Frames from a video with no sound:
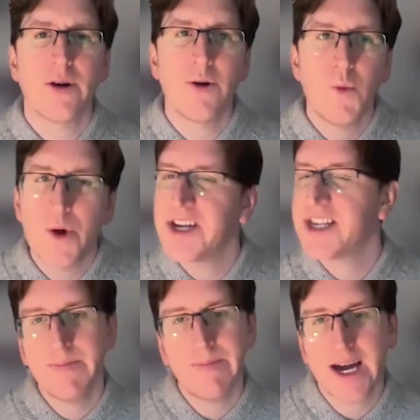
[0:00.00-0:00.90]
what is
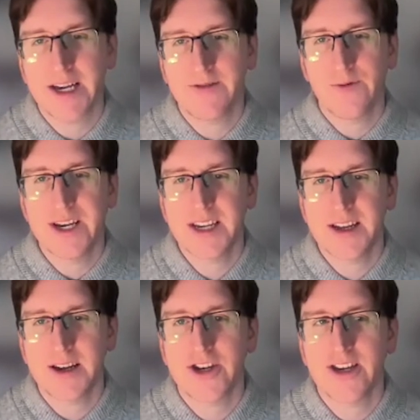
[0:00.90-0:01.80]
the impact of
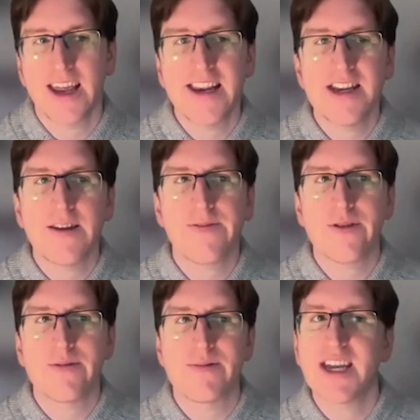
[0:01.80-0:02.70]
research in
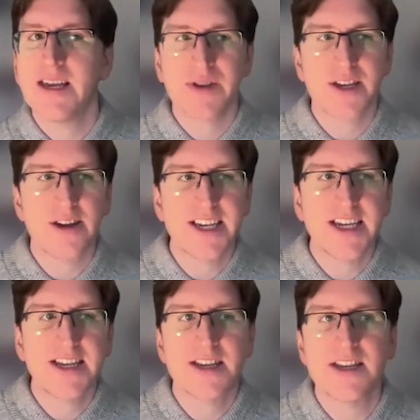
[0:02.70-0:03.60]
different team
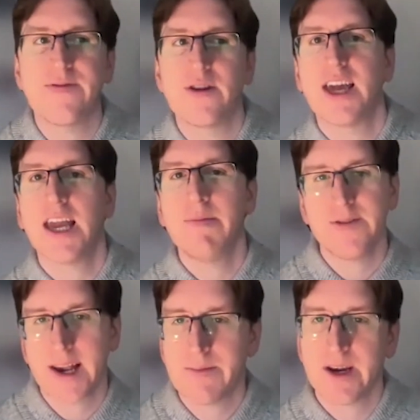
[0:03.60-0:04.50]
sizes and different game
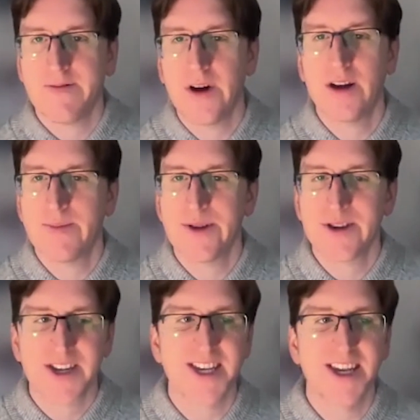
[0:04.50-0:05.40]
development
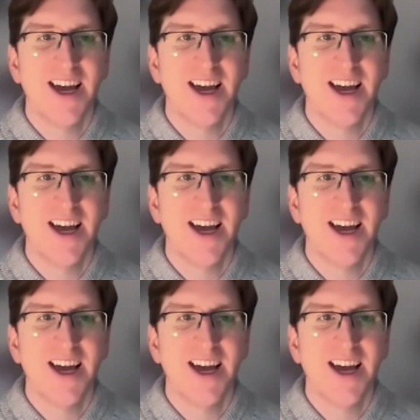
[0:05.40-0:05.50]
environments.